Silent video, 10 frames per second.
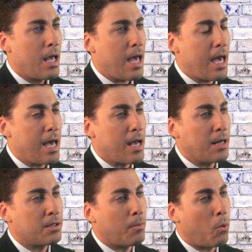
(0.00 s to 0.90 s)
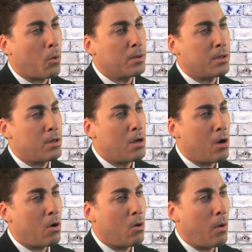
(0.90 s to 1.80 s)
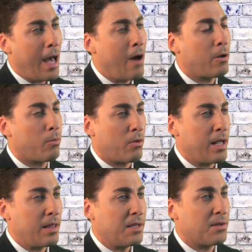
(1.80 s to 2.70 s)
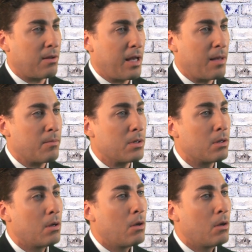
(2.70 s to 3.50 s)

and it's important to know how to bring these claims.